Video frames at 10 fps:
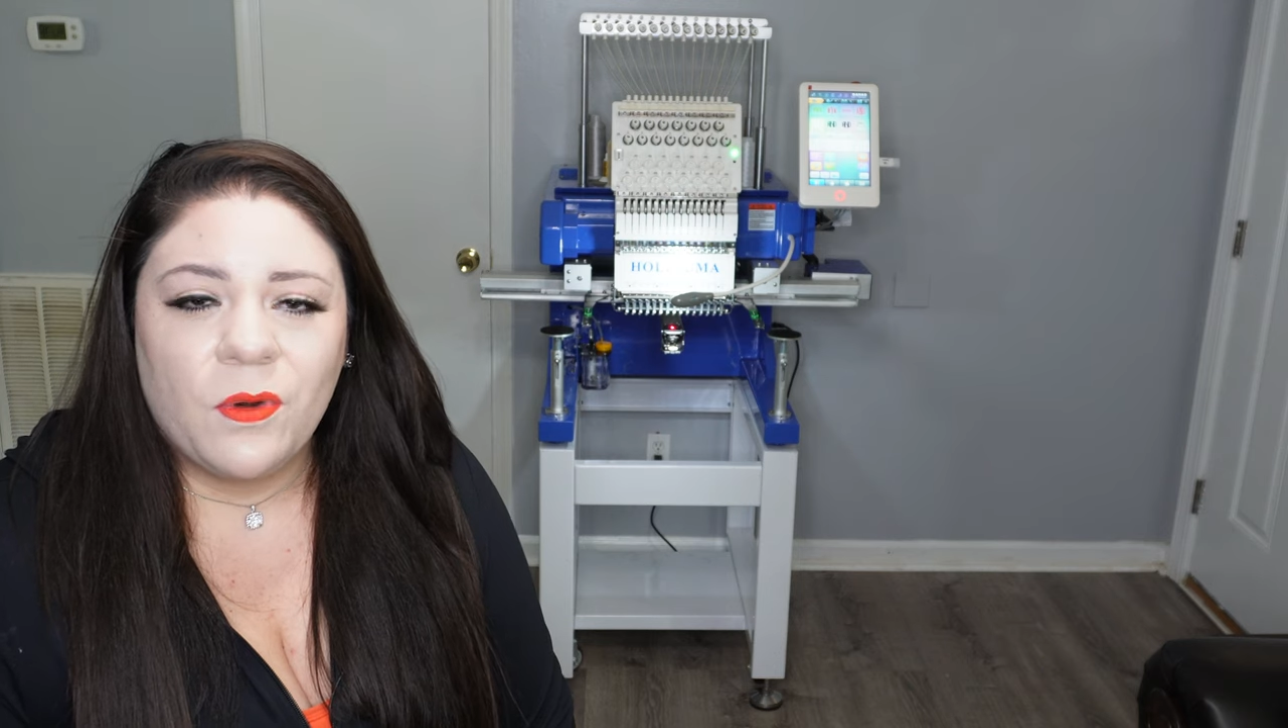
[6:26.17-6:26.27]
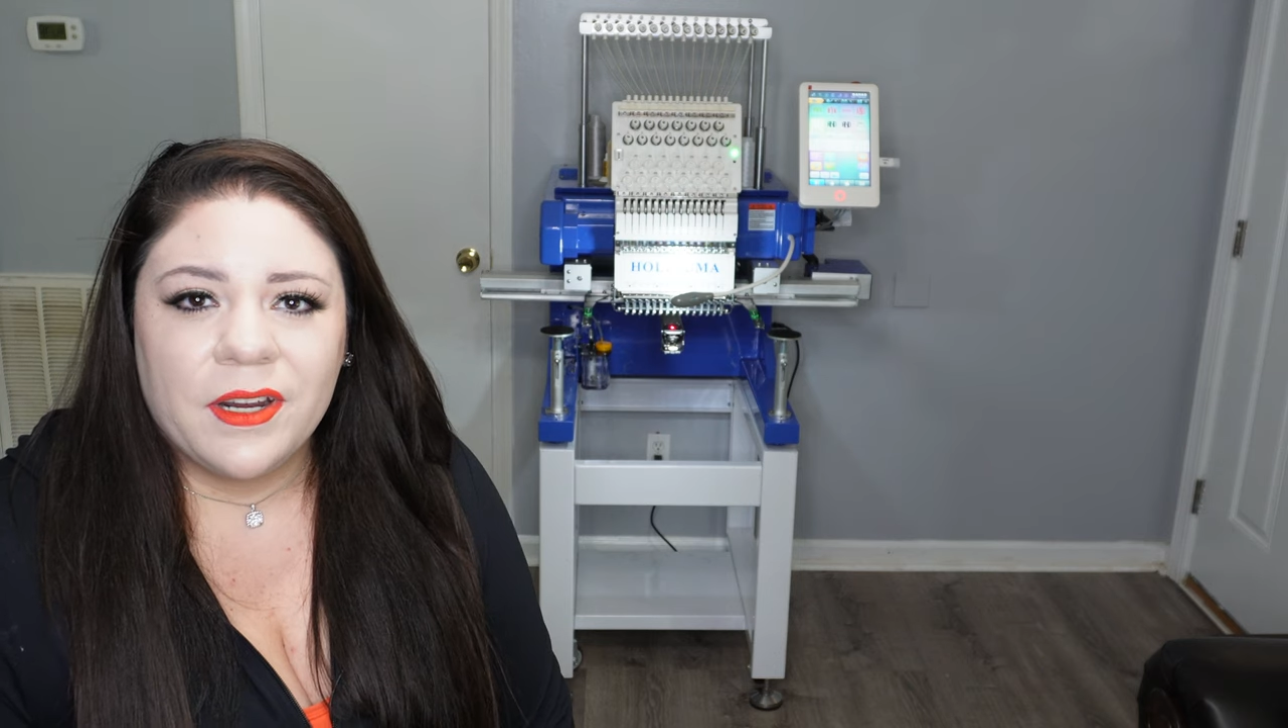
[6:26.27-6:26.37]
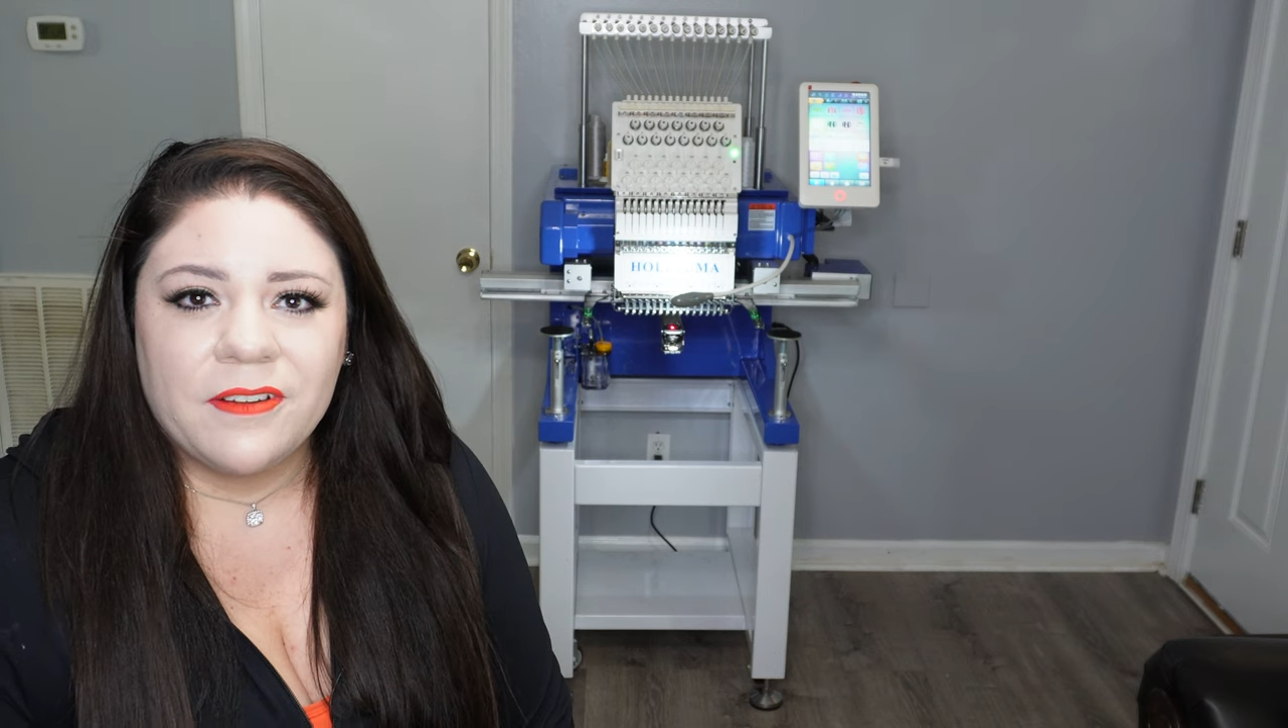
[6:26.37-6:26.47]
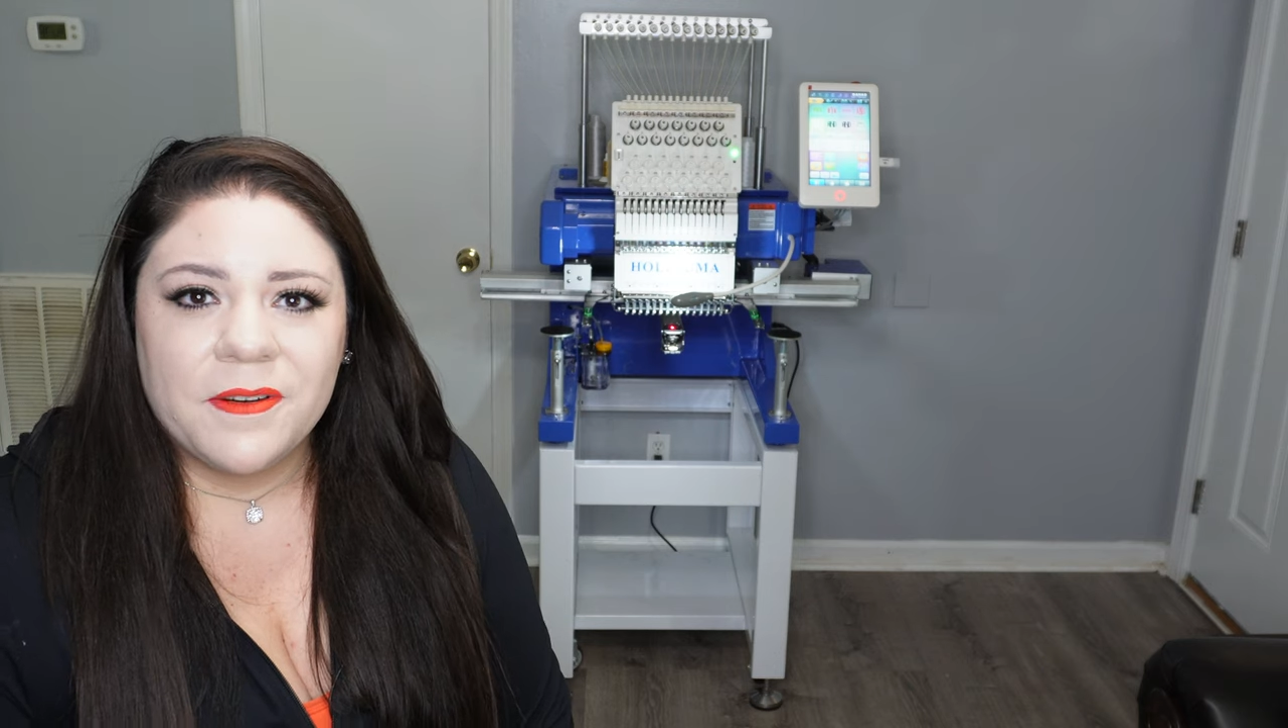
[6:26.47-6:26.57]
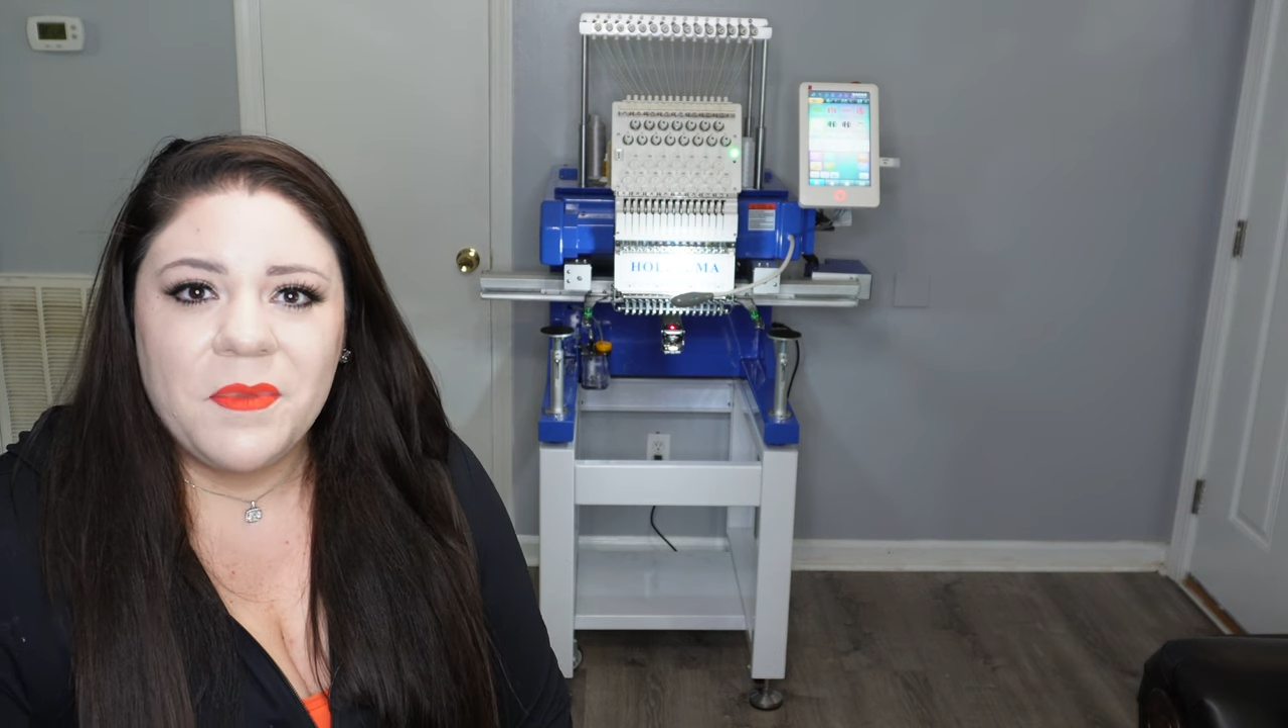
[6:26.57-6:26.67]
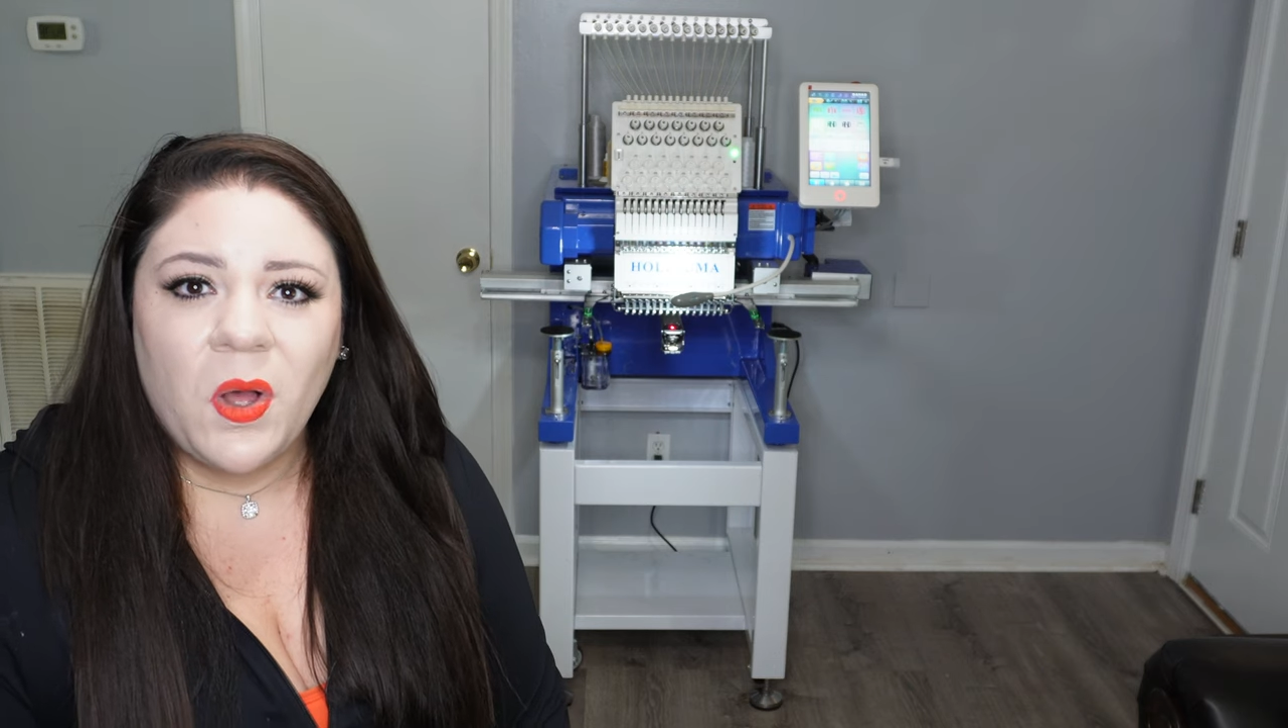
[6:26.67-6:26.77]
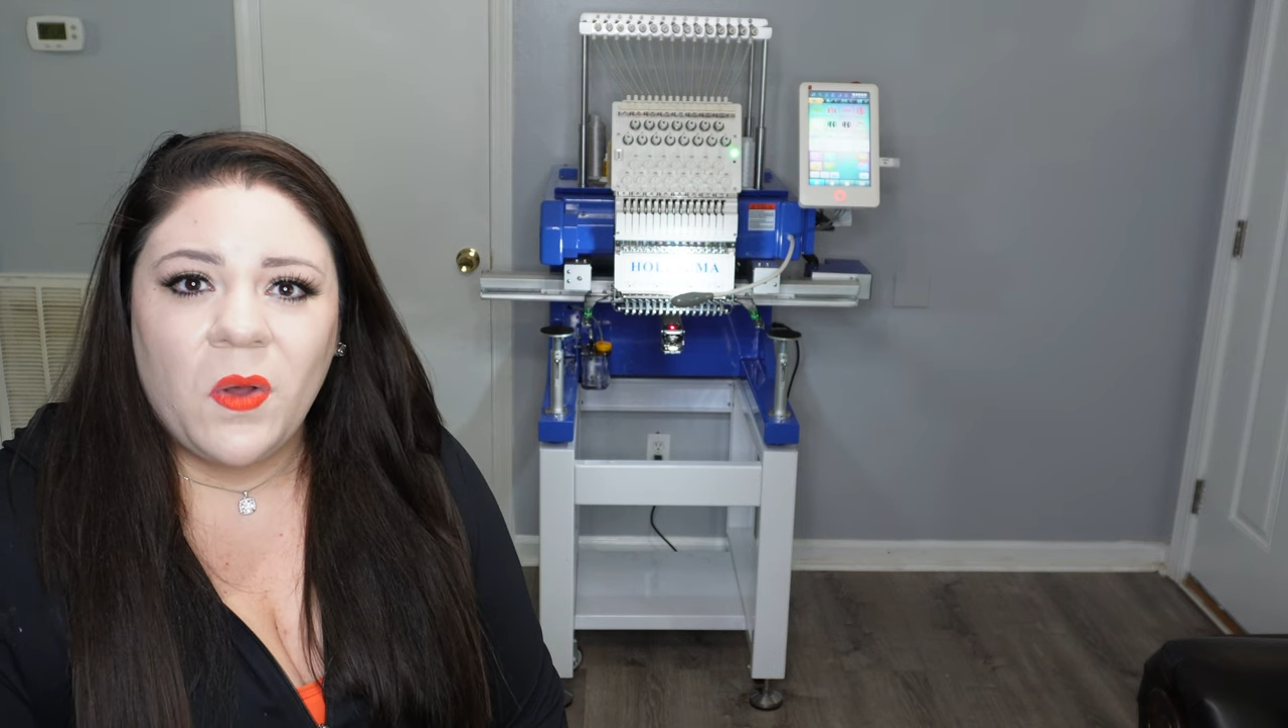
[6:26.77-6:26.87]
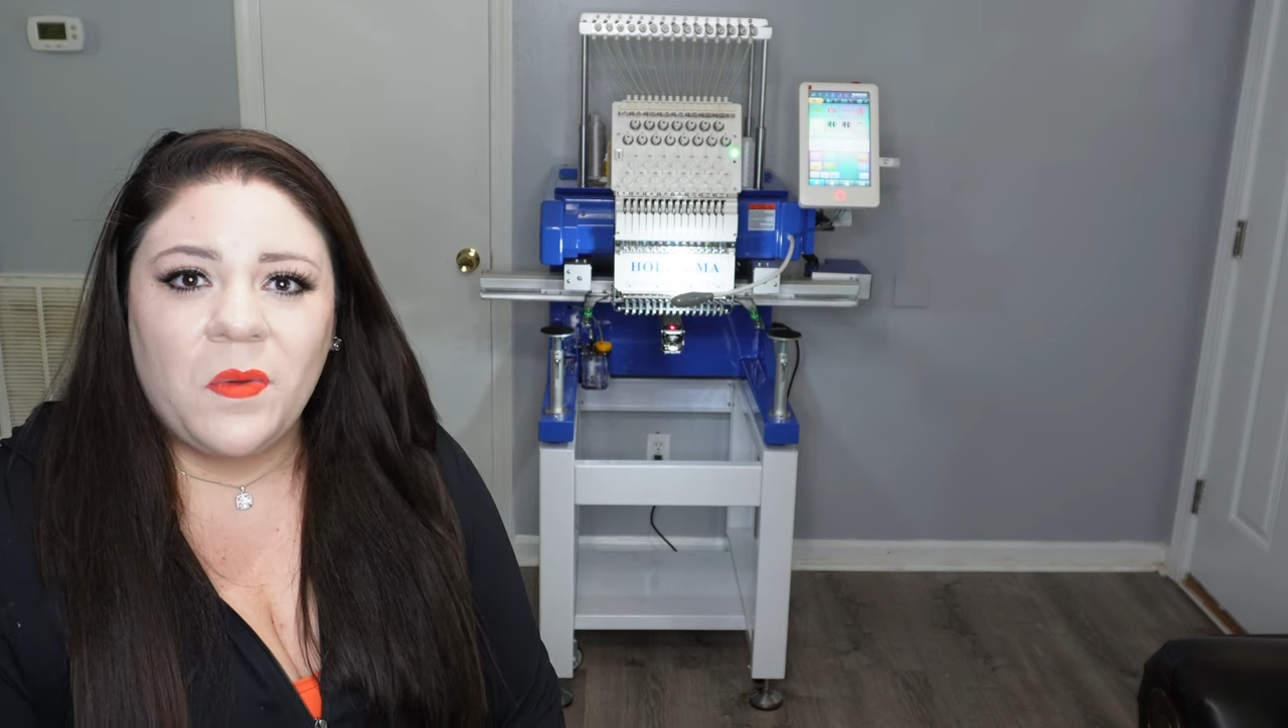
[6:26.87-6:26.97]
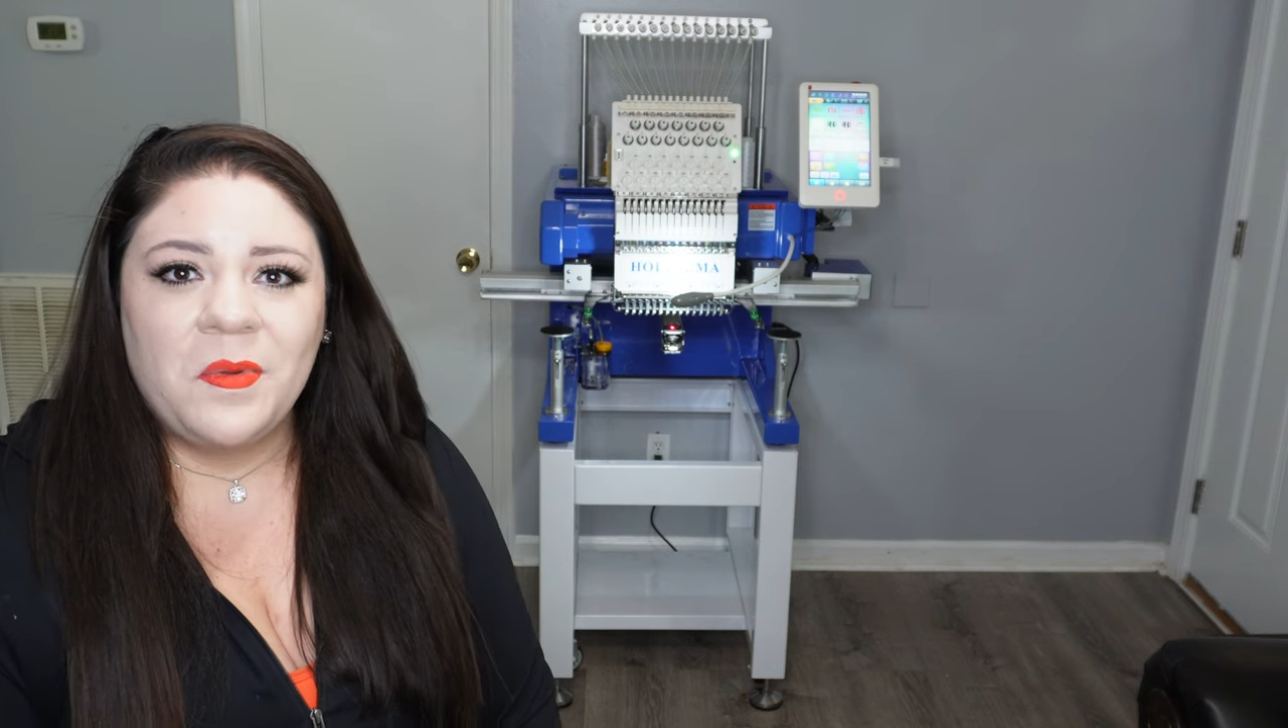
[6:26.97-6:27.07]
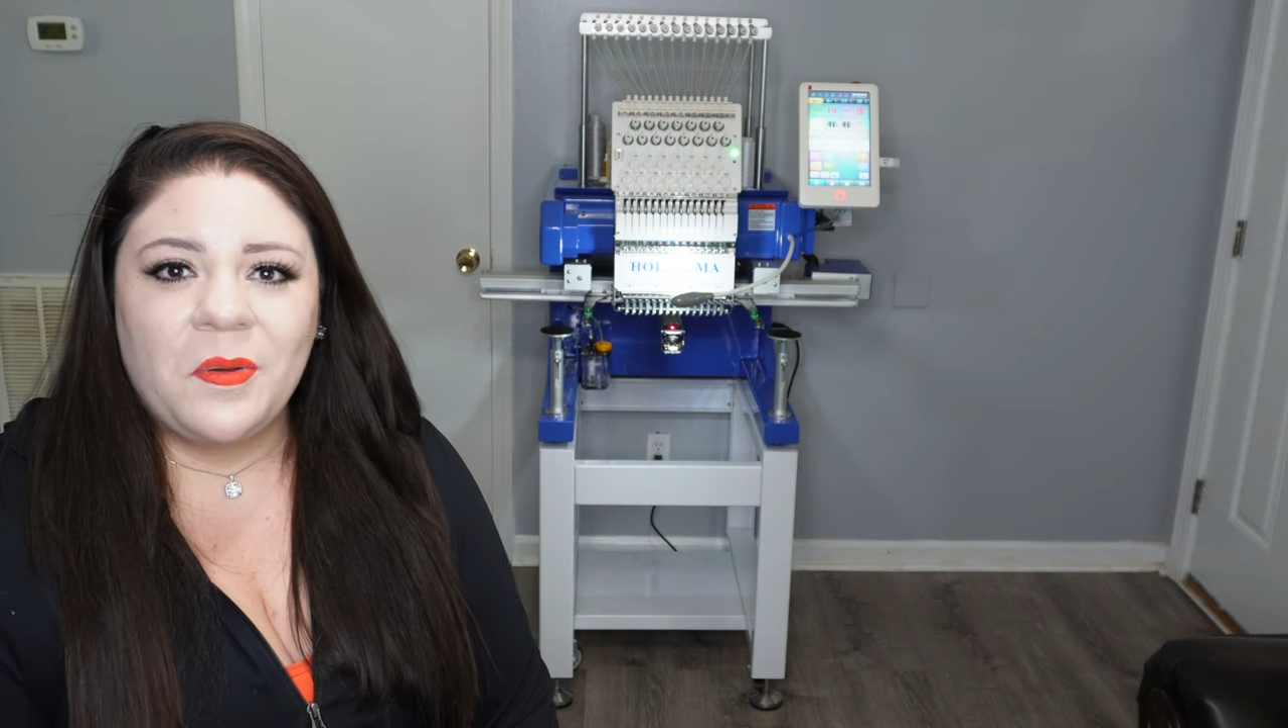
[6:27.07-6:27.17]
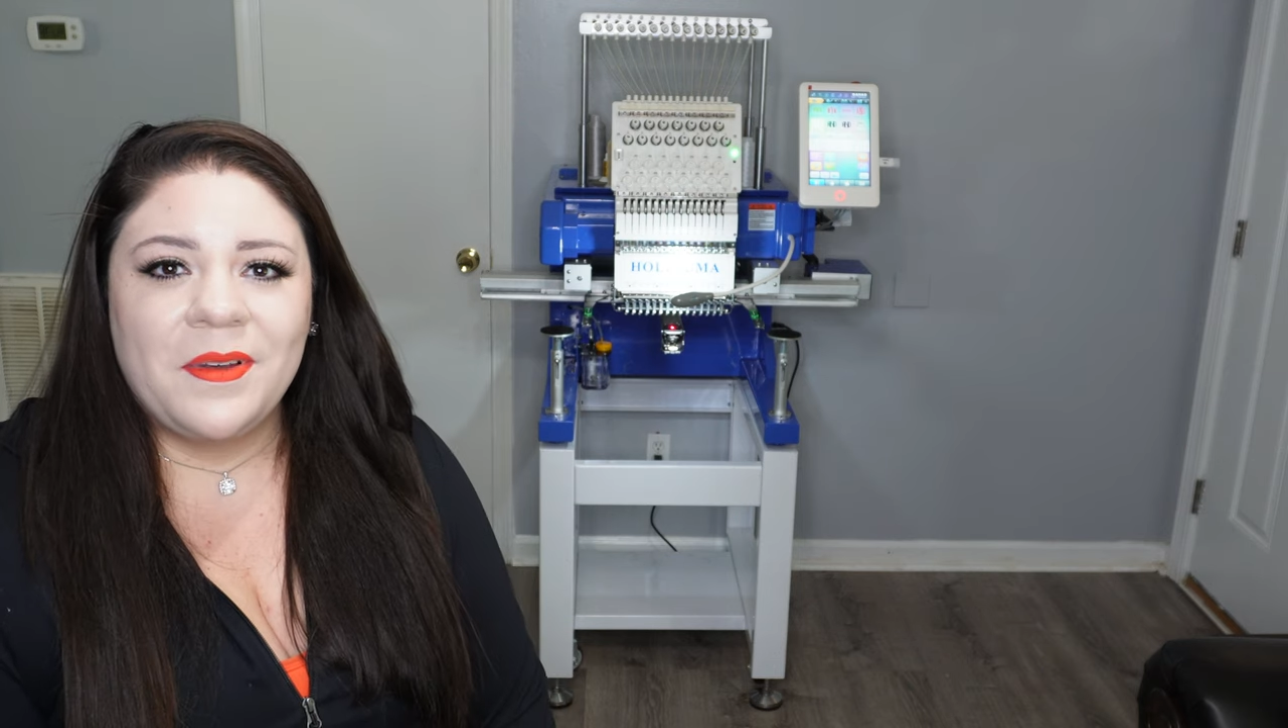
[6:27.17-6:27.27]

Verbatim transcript: work from home